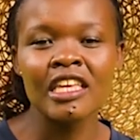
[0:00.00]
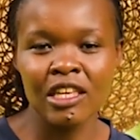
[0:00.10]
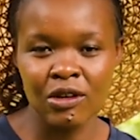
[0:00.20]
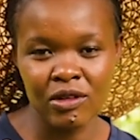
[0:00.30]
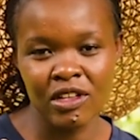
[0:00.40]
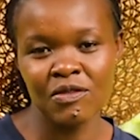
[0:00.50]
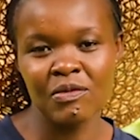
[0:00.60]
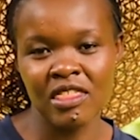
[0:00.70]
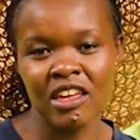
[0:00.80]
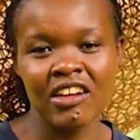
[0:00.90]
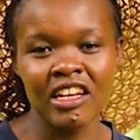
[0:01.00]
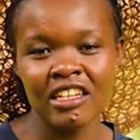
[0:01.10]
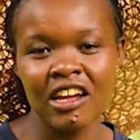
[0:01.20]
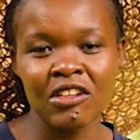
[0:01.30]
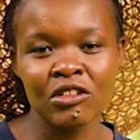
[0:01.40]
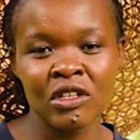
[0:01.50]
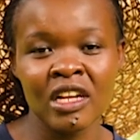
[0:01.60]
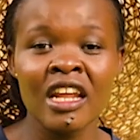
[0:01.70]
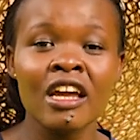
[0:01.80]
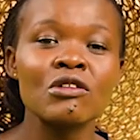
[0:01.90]
he will give me the right direction.
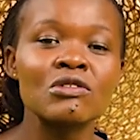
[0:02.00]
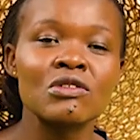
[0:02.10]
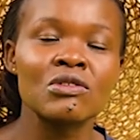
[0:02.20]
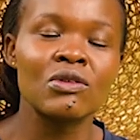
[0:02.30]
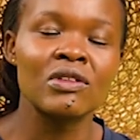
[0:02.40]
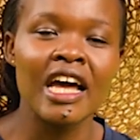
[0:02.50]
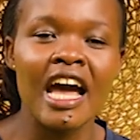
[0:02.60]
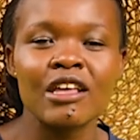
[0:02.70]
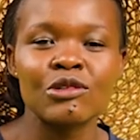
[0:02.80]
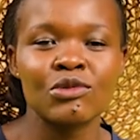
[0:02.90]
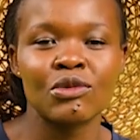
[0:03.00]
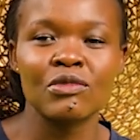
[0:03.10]
And I also sought counsel